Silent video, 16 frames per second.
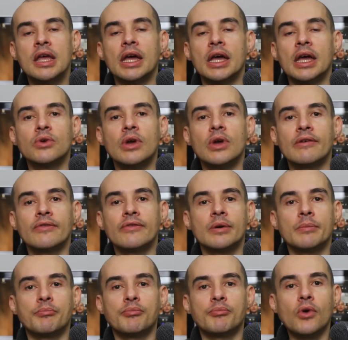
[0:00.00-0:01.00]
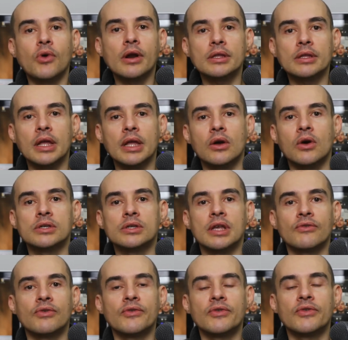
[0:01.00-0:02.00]
and you have a product that costs
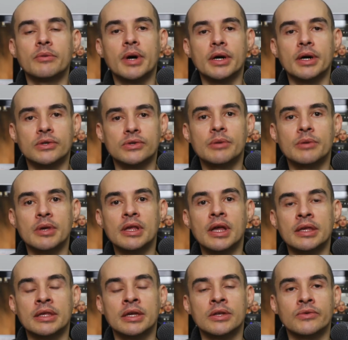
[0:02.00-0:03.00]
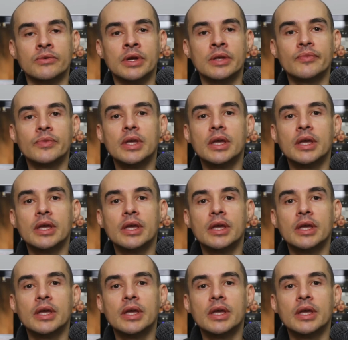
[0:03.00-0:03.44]
like $50 or something like that, right?